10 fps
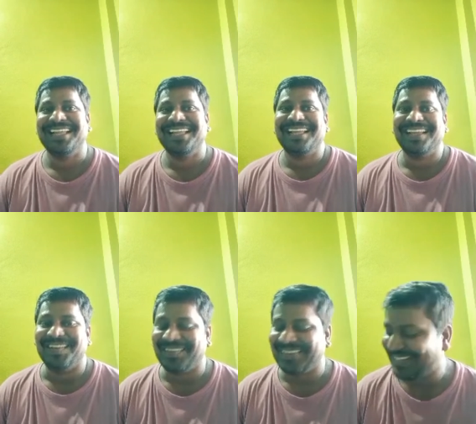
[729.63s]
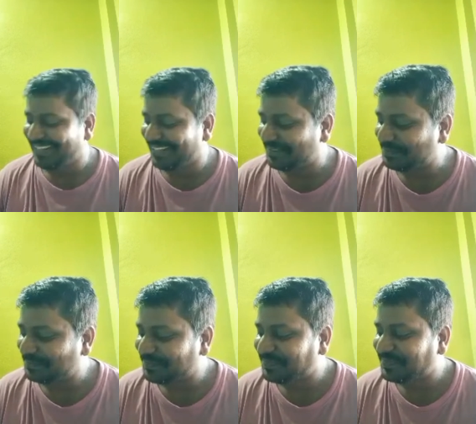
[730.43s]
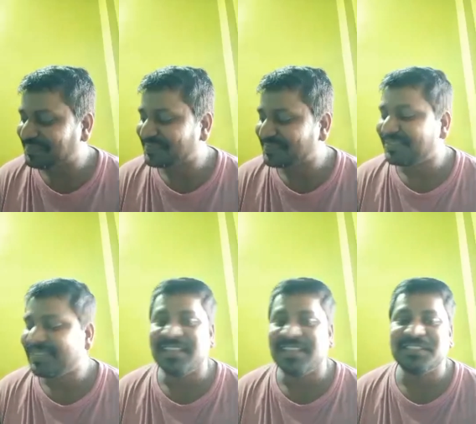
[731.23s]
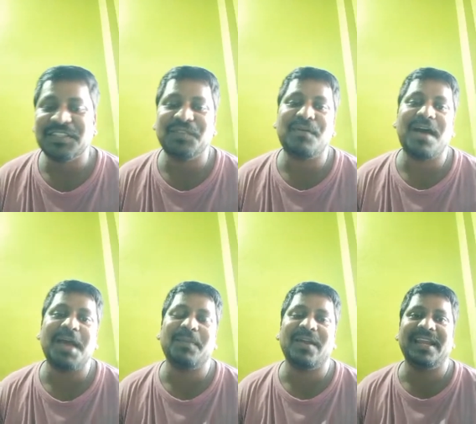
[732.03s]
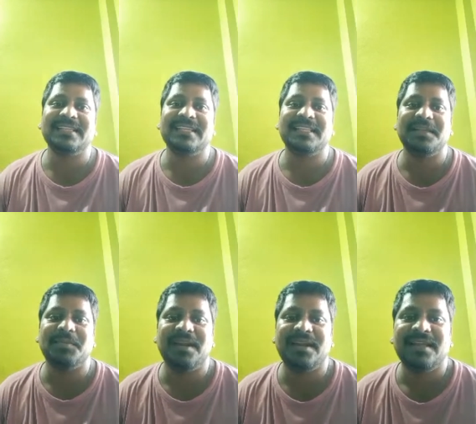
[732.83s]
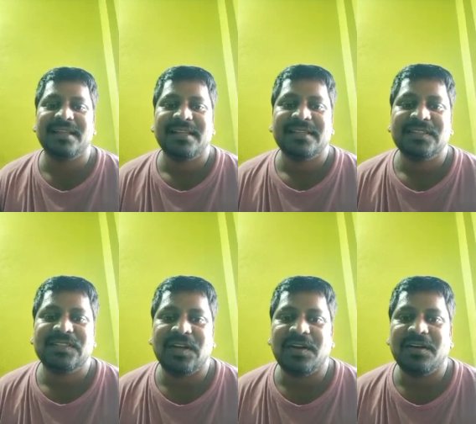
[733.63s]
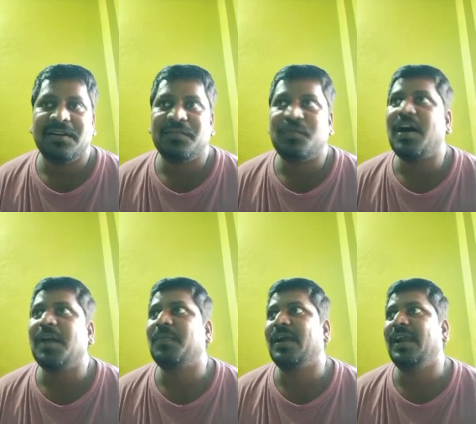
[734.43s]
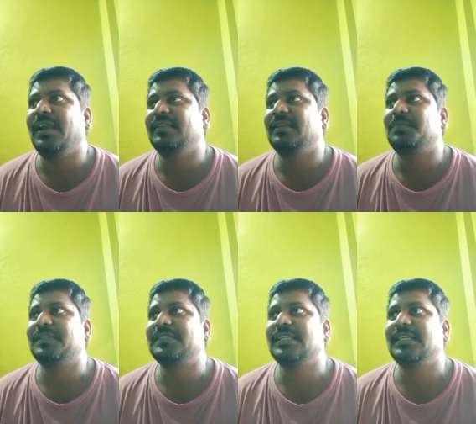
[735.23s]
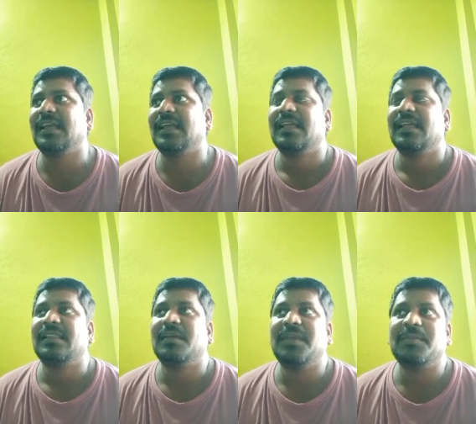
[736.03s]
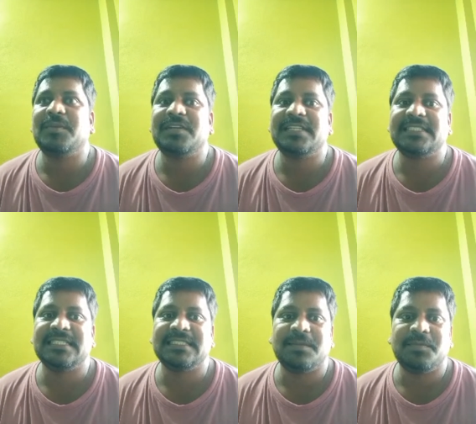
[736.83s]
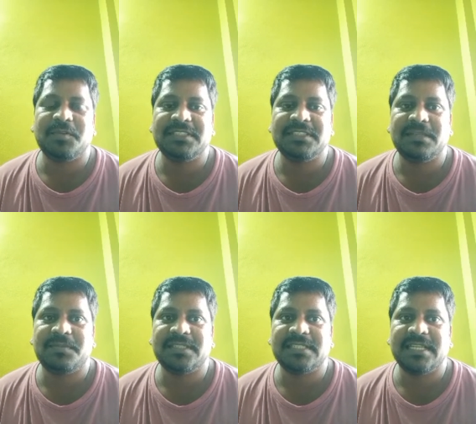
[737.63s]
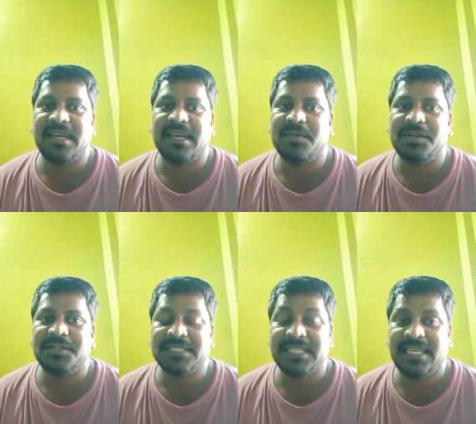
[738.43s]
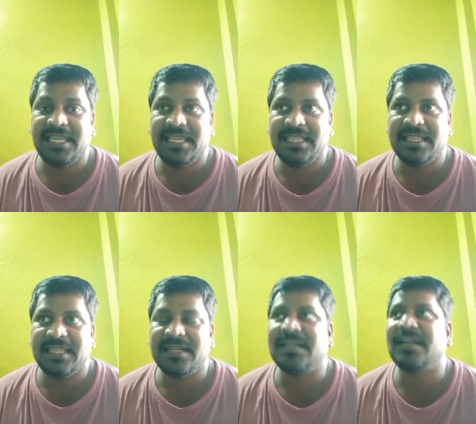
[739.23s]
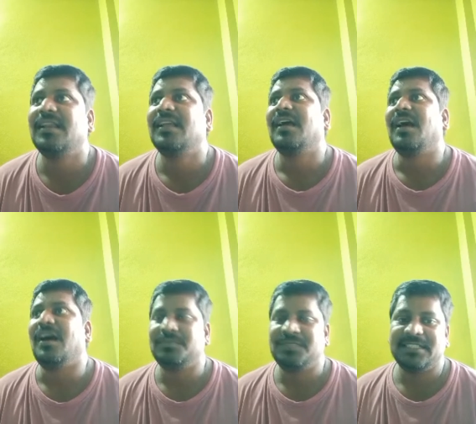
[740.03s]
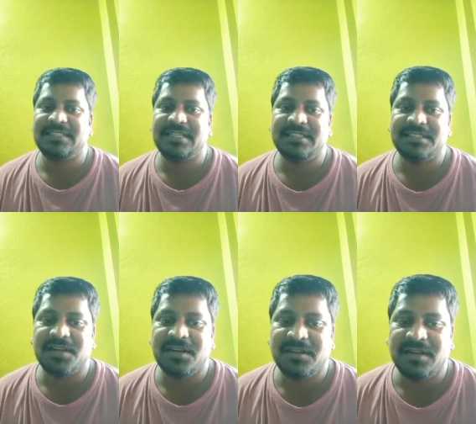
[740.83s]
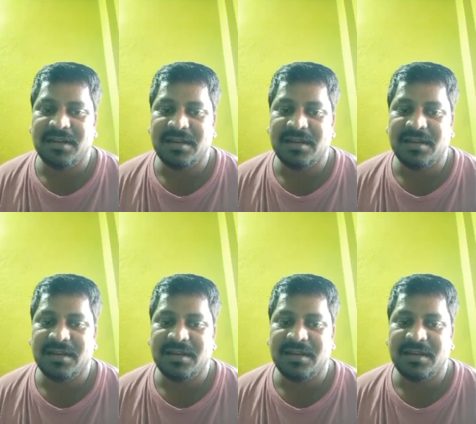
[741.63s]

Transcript: Okay, done. So far point is nothing but, so far point, the minimum distance up to which the person can able to see the object, that is called